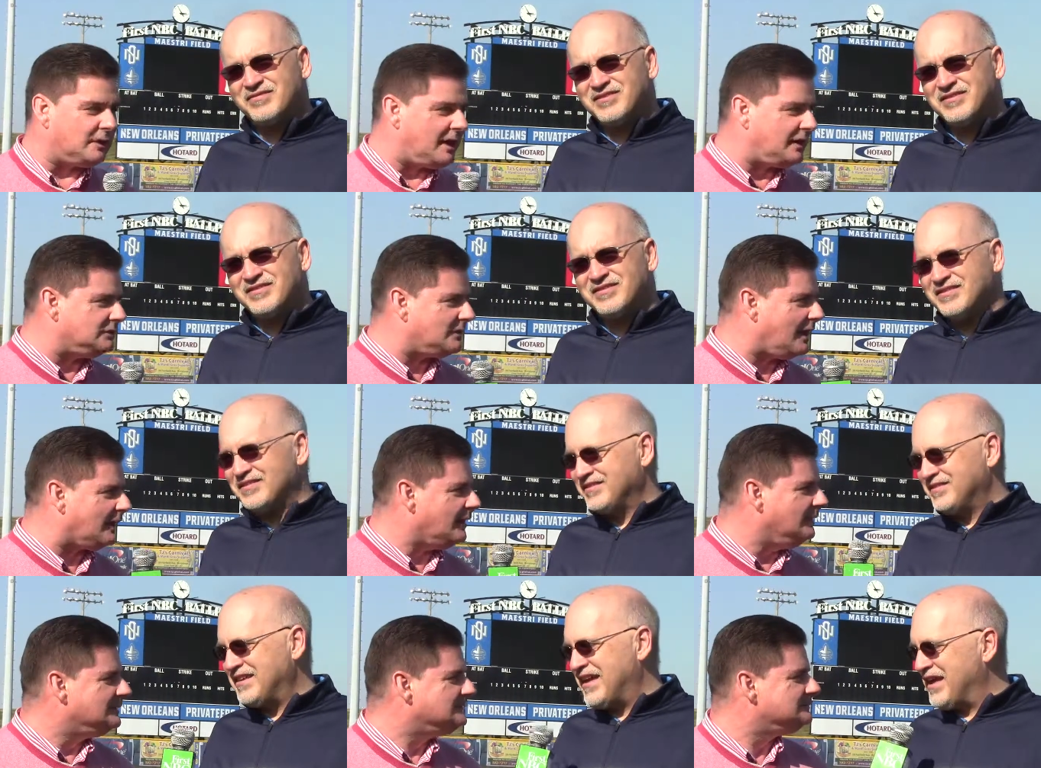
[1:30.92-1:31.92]
Speaker 1: and Eddie
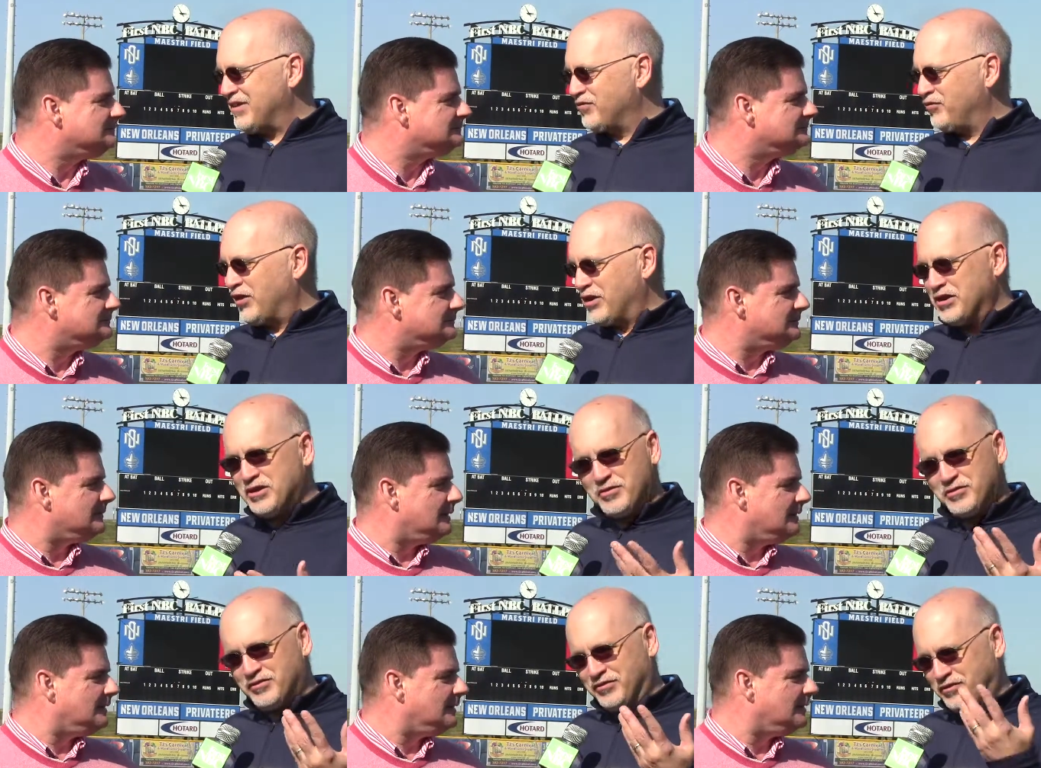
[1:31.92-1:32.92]
Stanky.
Speaker 2: Yeah, it's funny. You know,
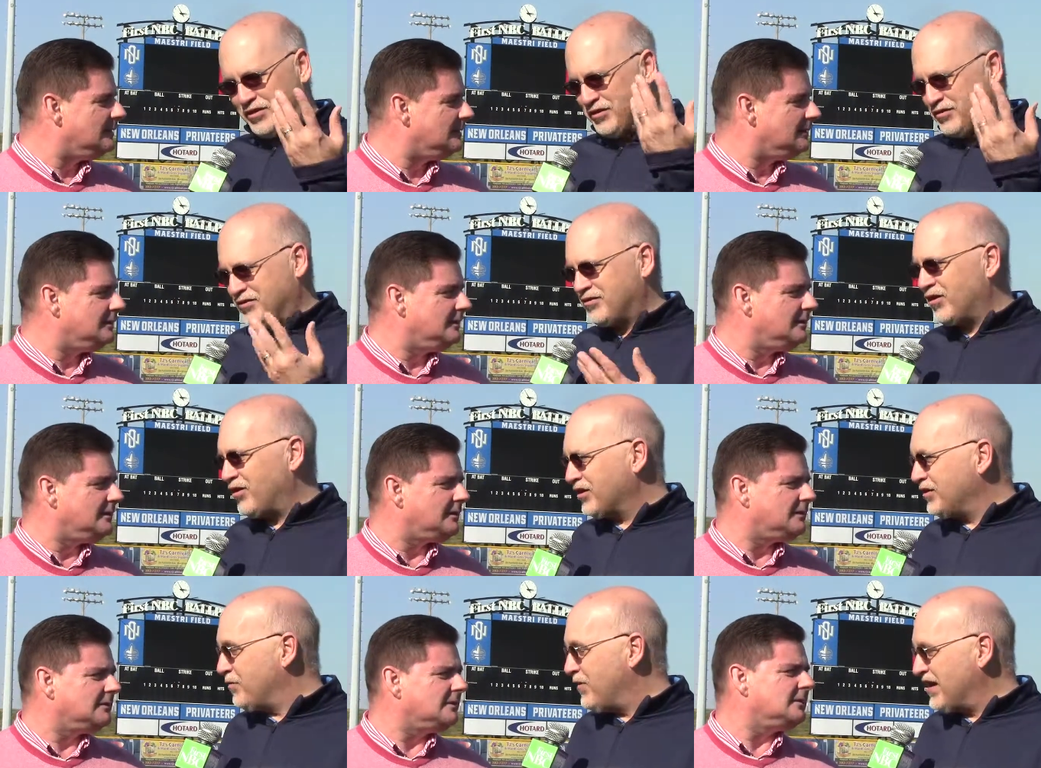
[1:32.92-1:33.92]
we're
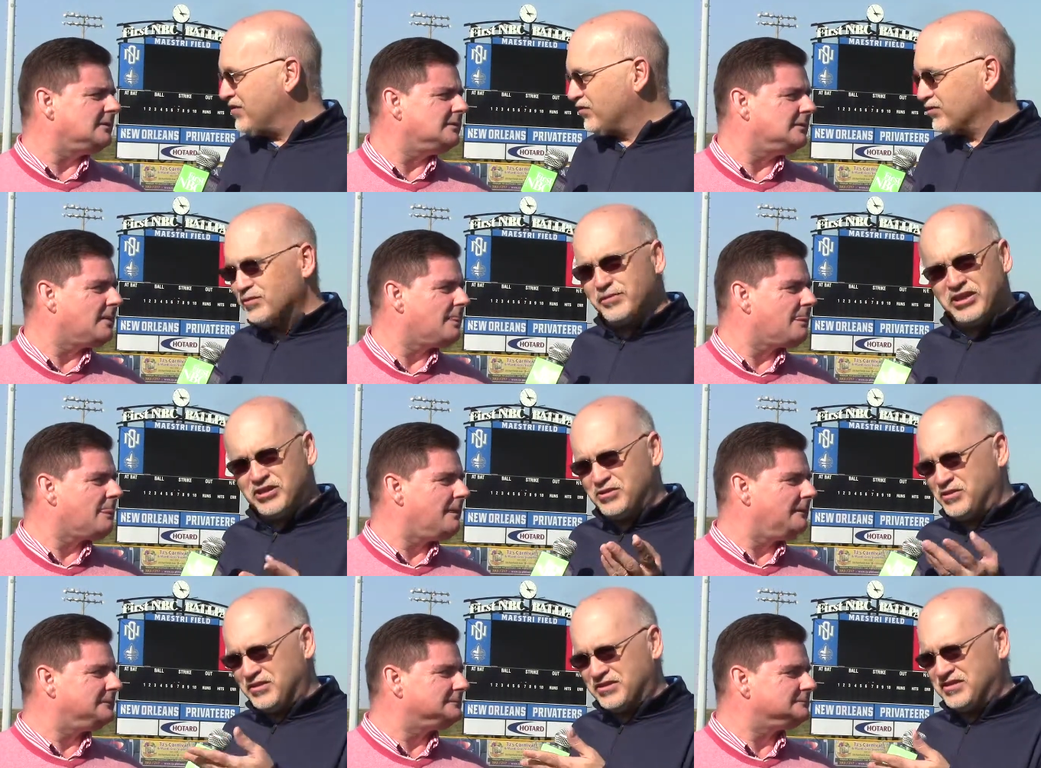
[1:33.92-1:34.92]
talking to Mace a little bit,
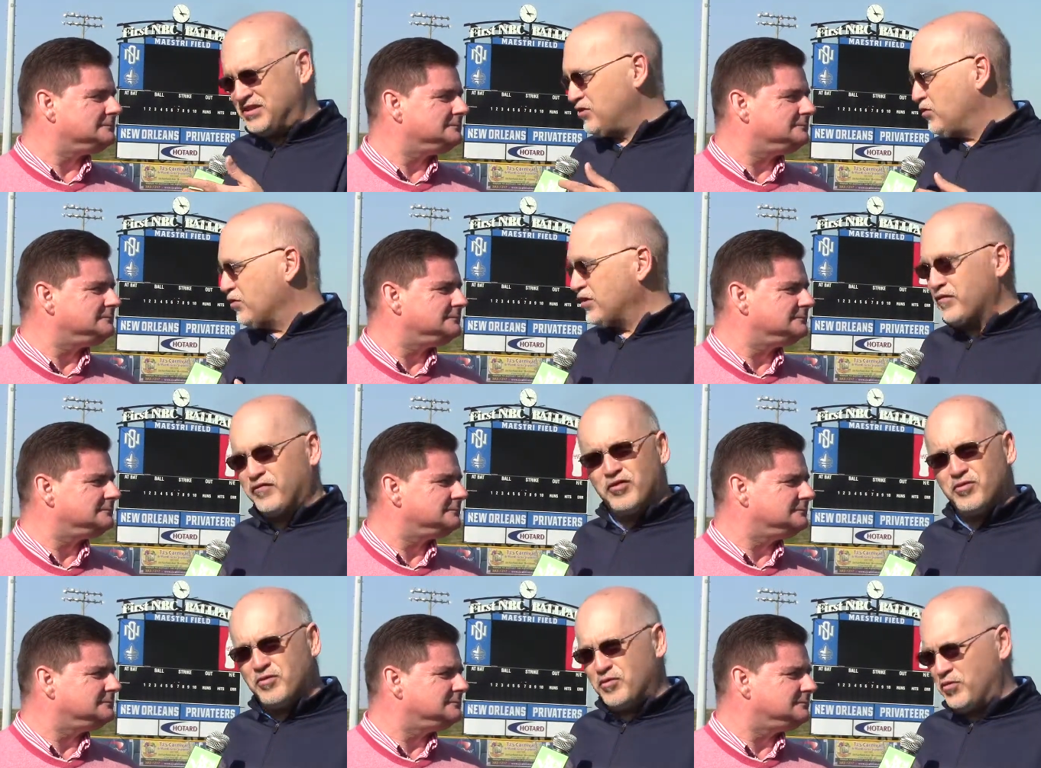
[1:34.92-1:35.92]
and you could see your
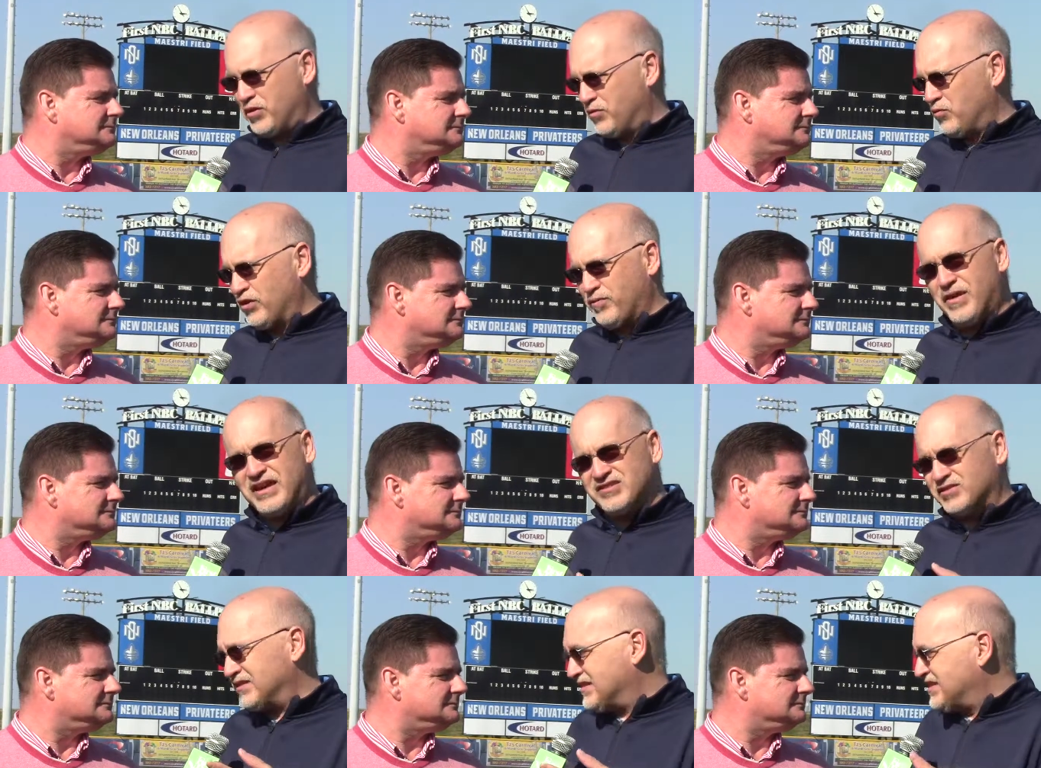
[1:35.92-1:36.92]
interview with
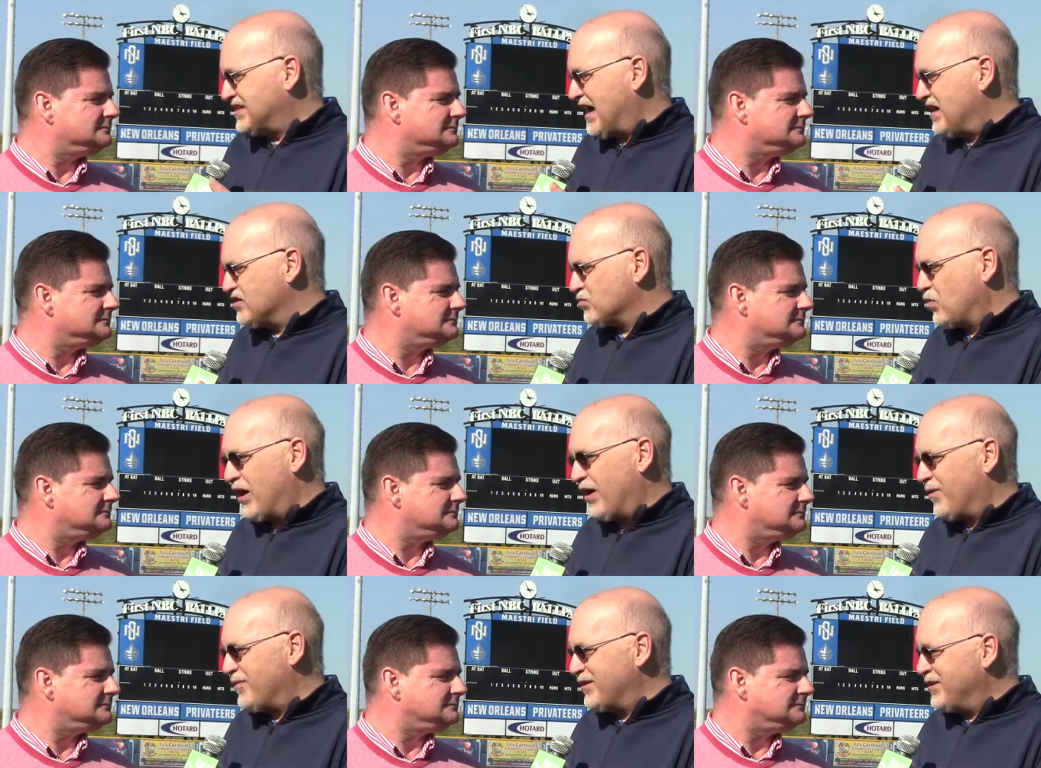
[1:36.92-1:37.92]
Mace on the site as
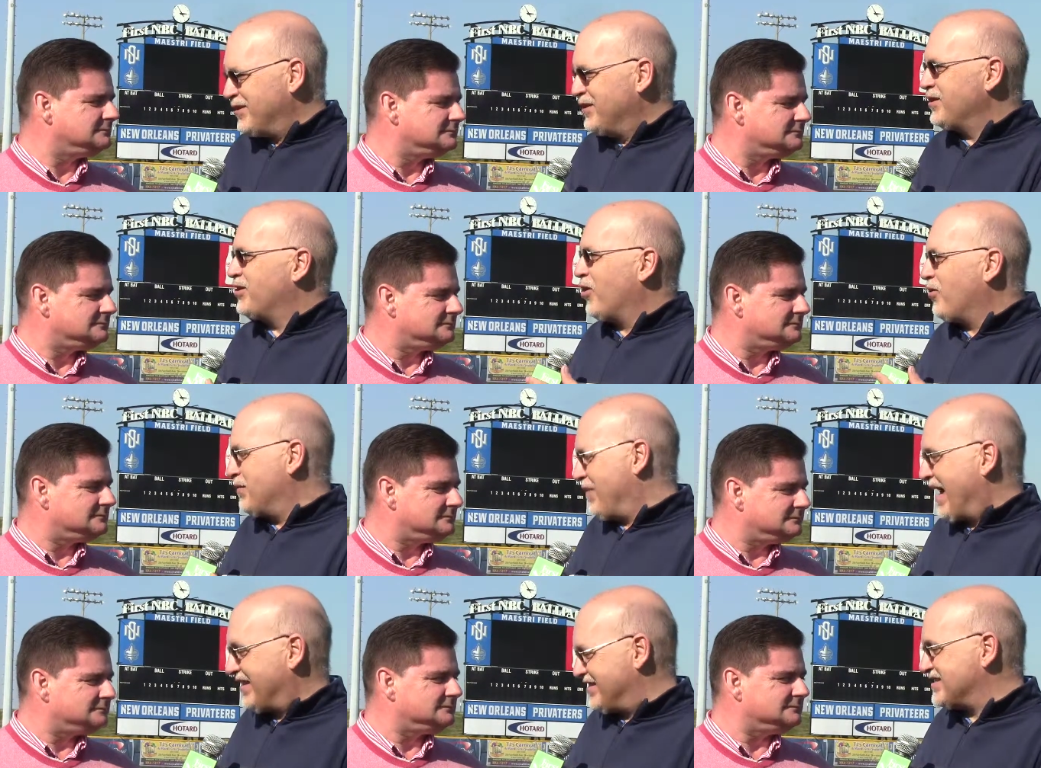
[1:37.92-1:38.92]
well. But going
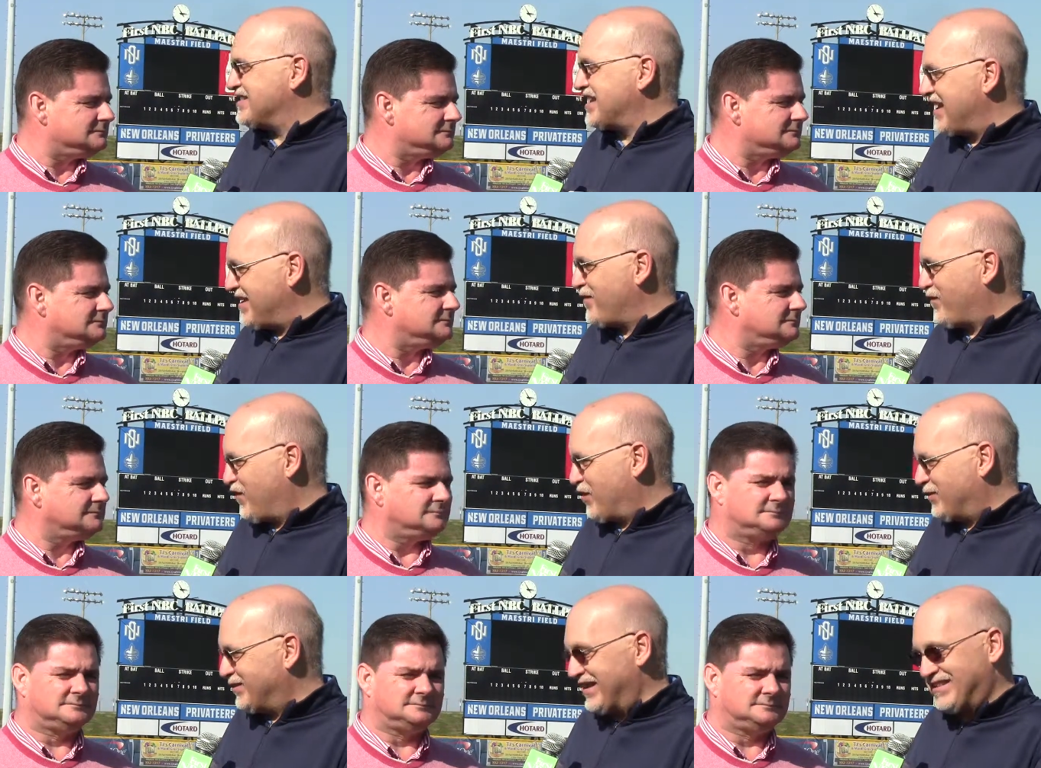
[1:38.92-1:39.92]
back to Stanky
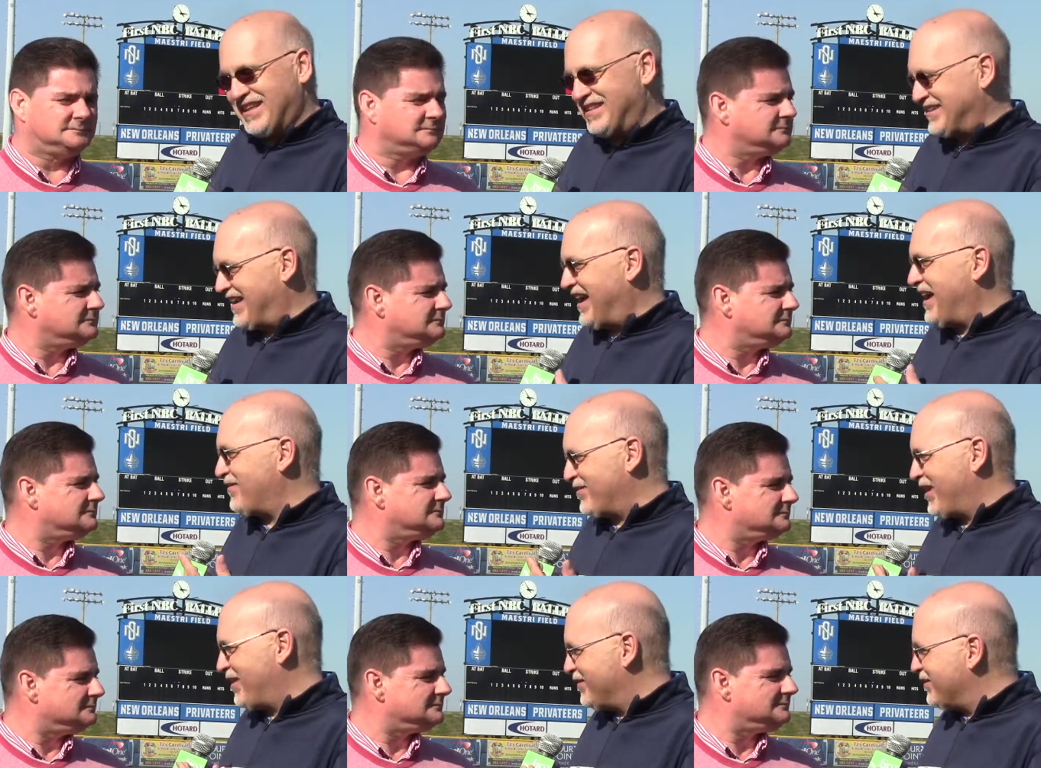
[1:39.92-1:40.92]
Field, that's going to have
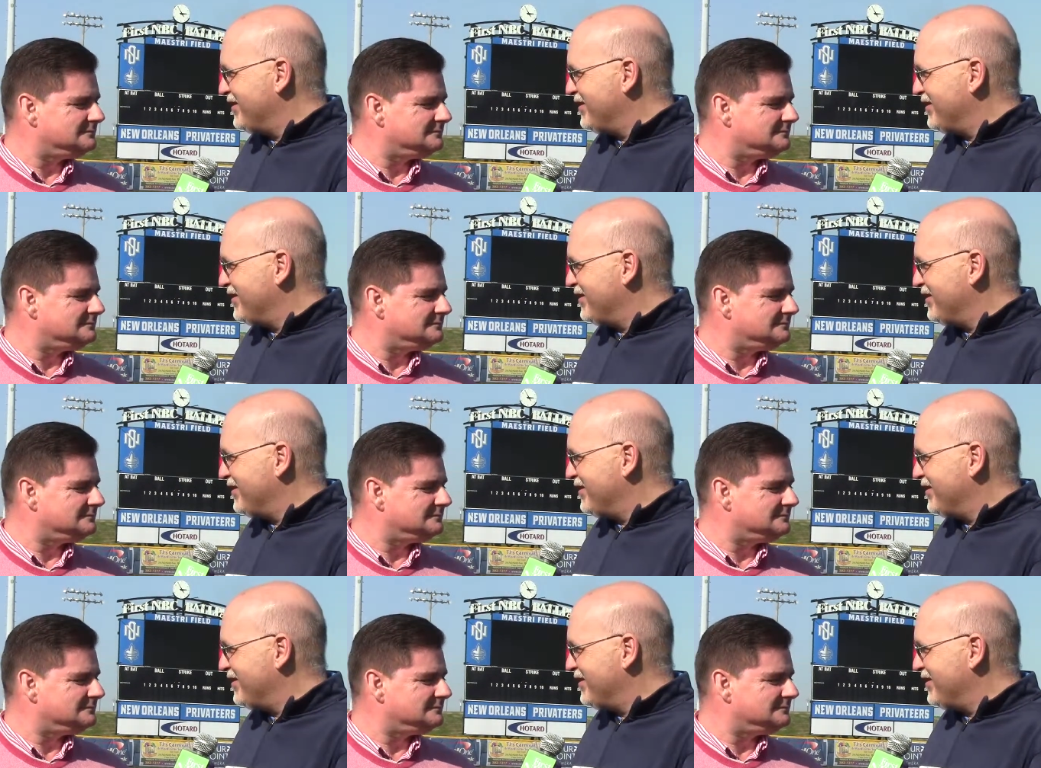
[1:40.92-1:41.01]
kind